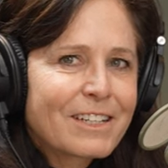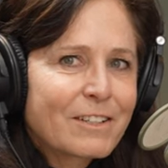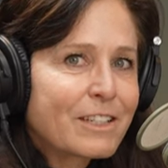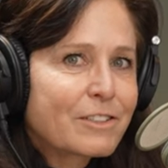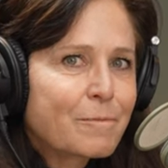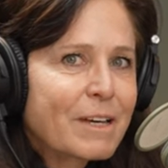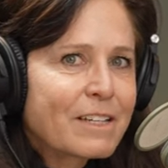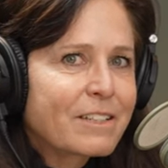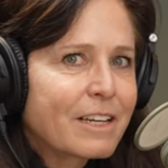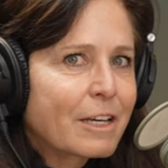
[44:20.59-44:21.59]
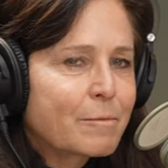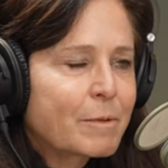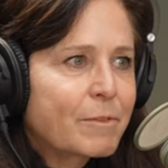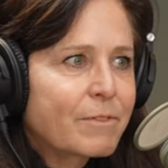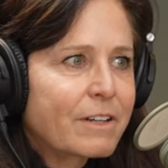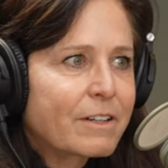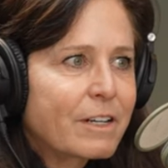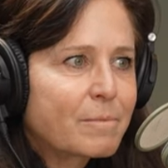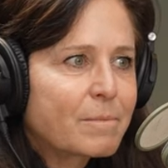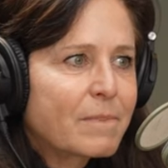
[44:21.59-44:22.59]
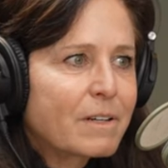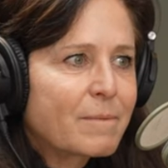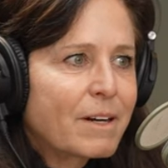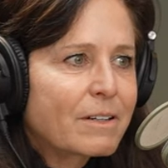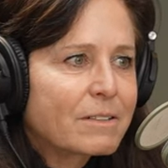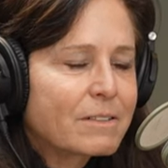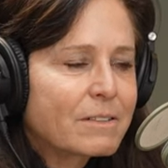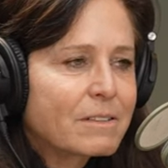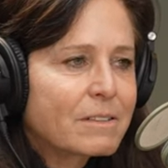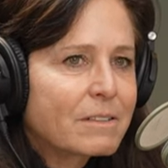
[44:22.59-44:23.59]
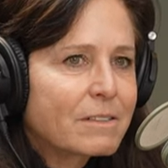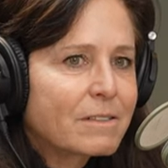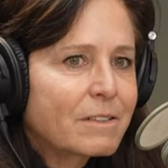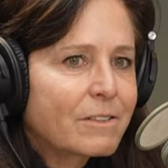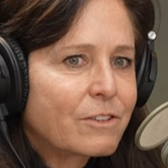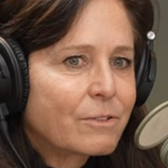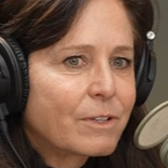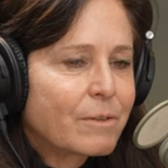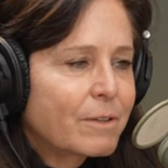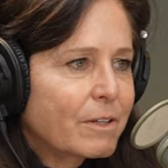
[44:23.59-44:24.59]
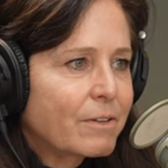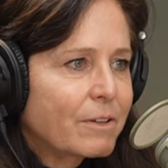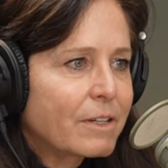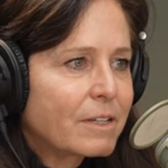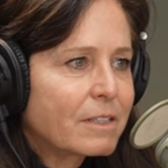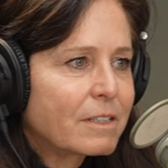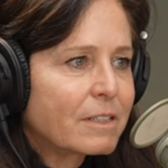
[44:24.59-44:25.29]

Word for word: he he's amazing at get people fired up about doing what they're doing.